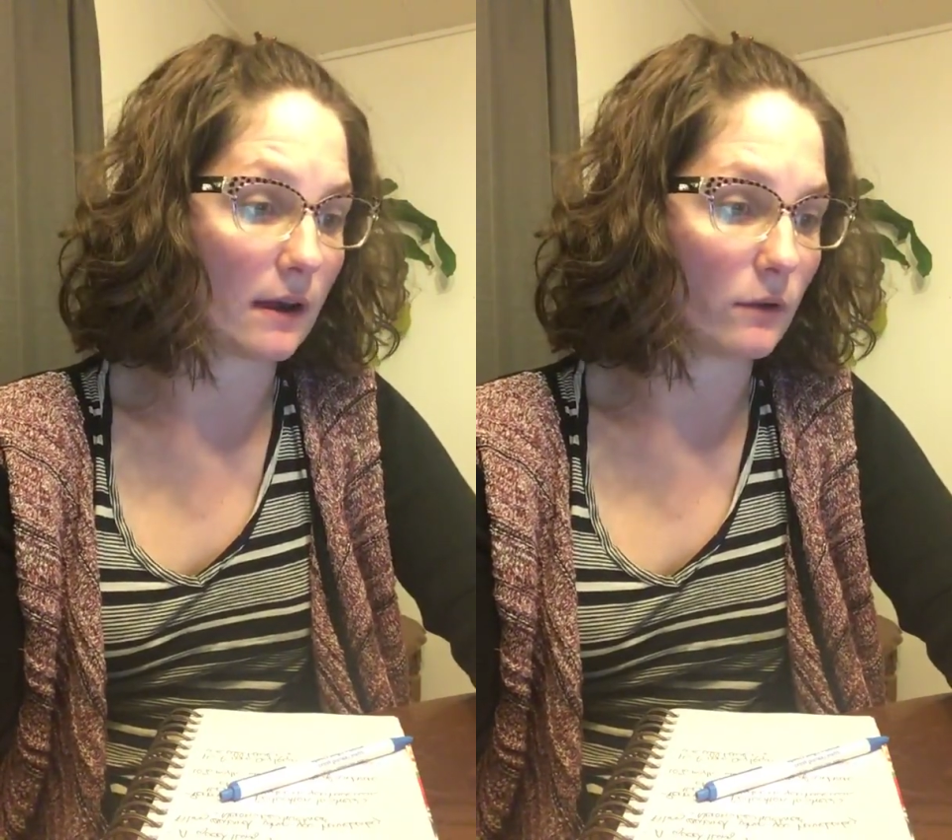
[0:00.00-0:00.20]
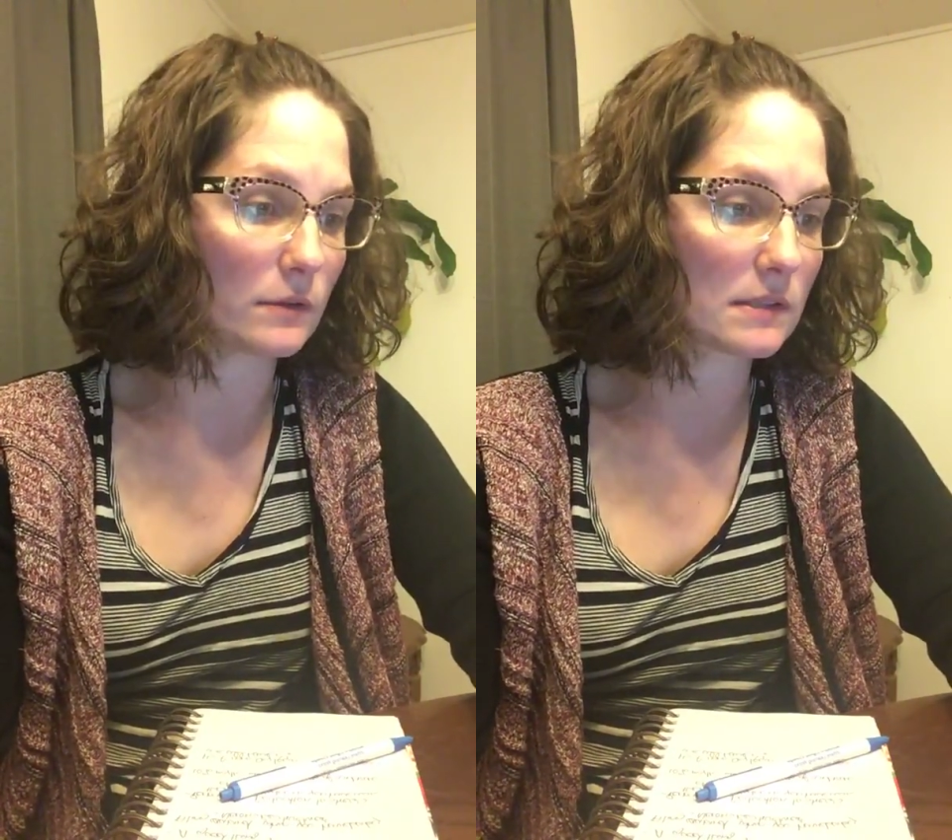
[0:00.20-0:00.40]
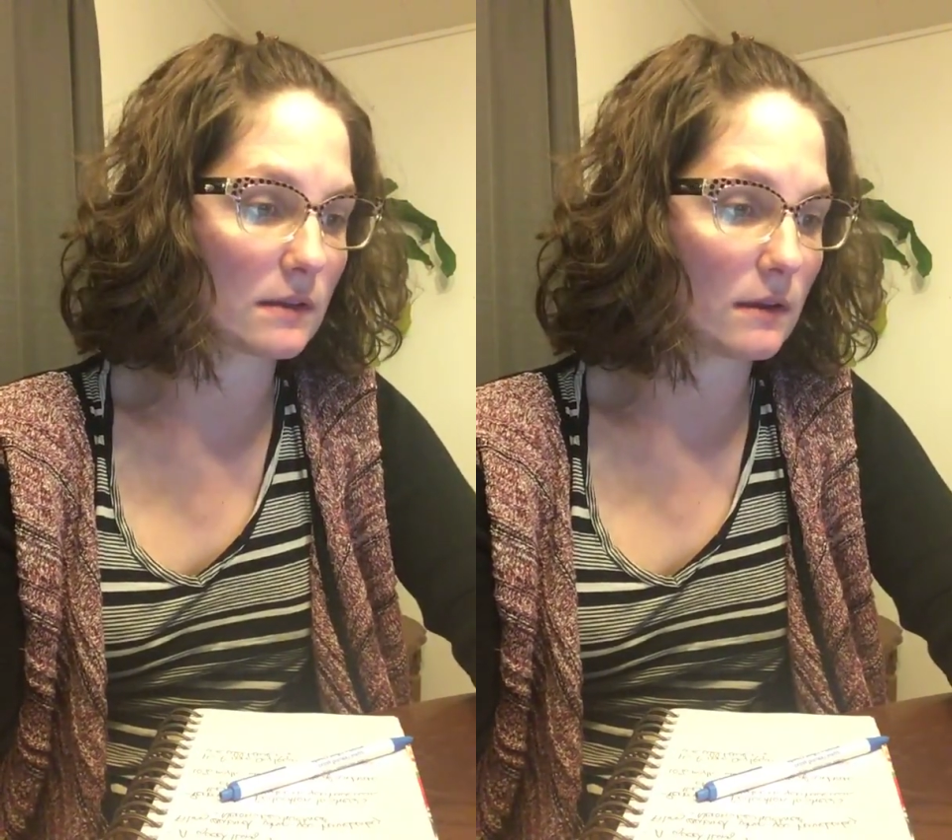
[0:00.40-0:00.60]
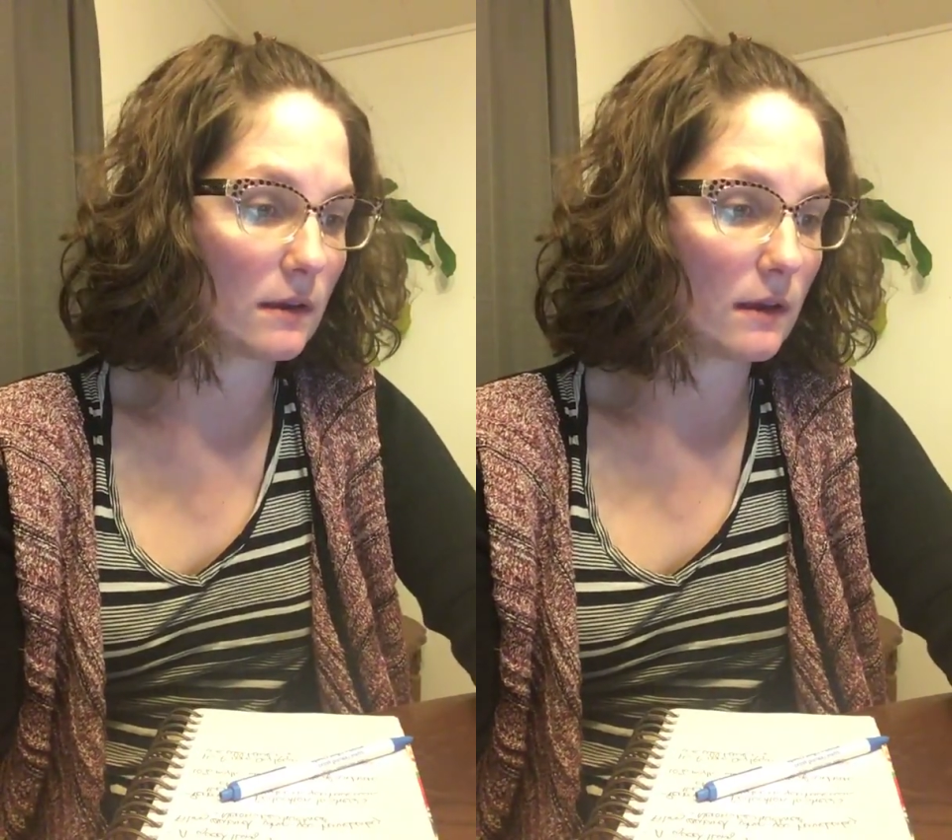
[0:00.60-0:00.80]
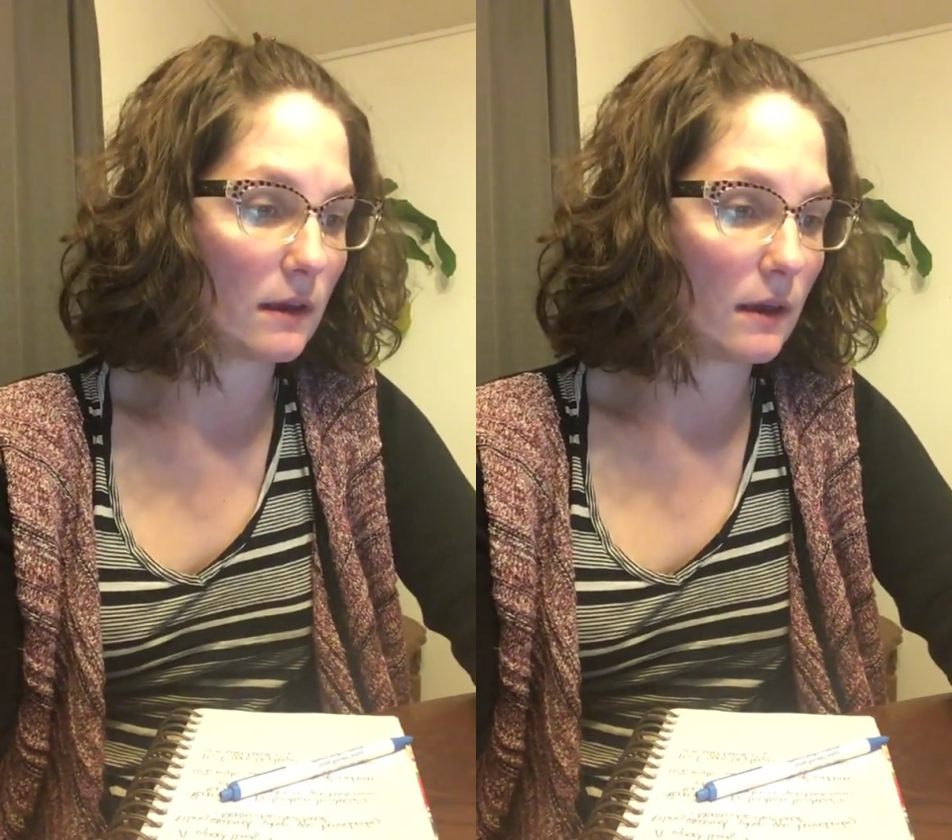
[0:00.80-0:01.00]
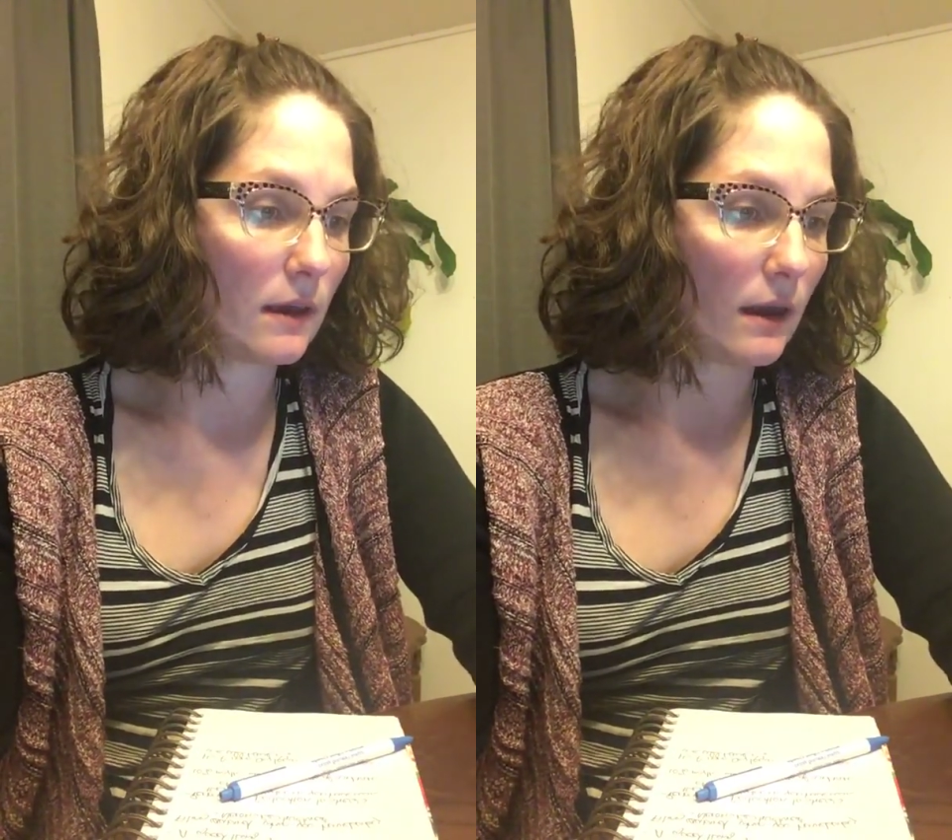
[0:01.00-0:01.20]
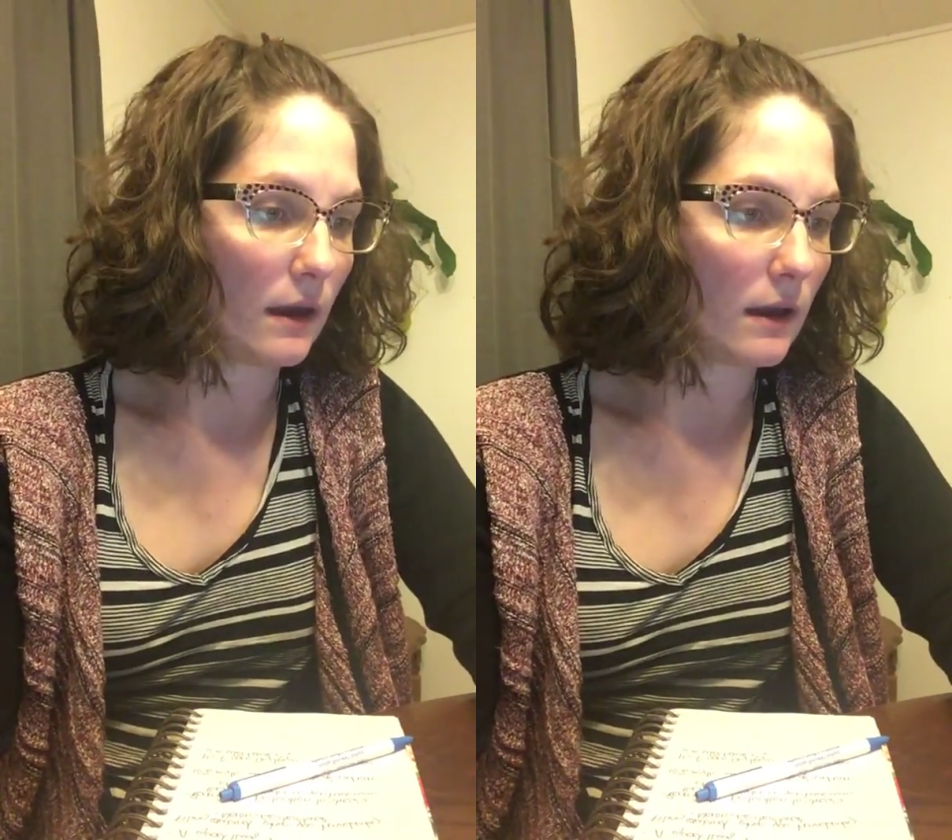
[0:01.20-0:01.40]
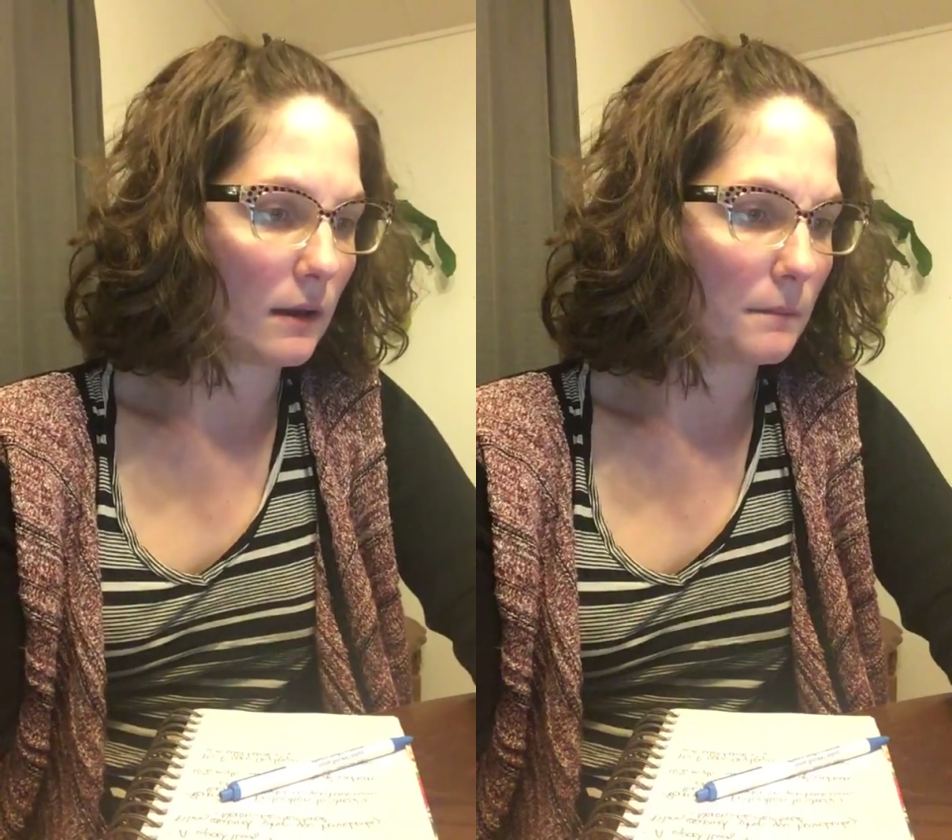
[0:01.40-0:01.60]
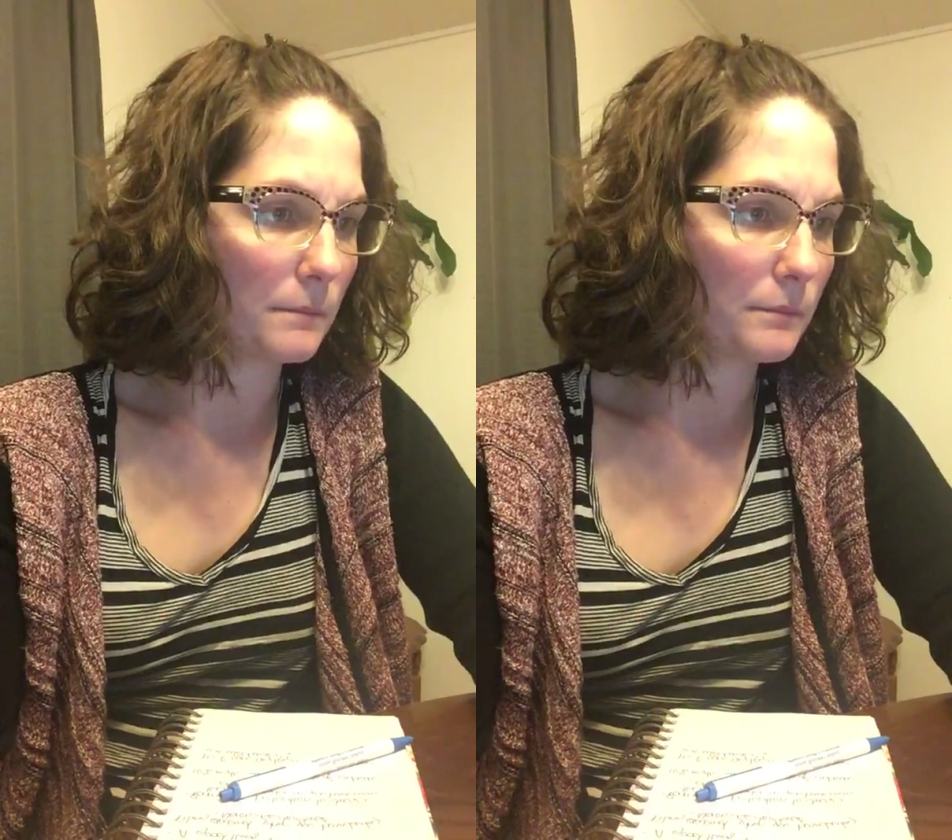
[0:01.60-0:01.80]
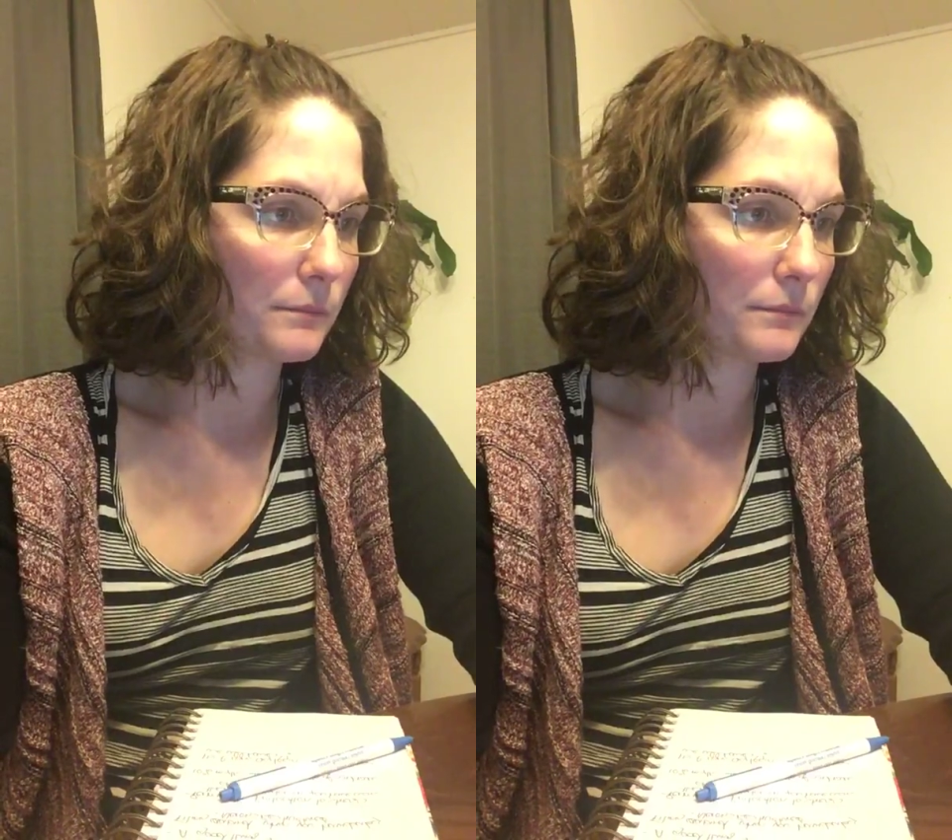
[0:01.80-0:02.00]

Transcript: house. Um,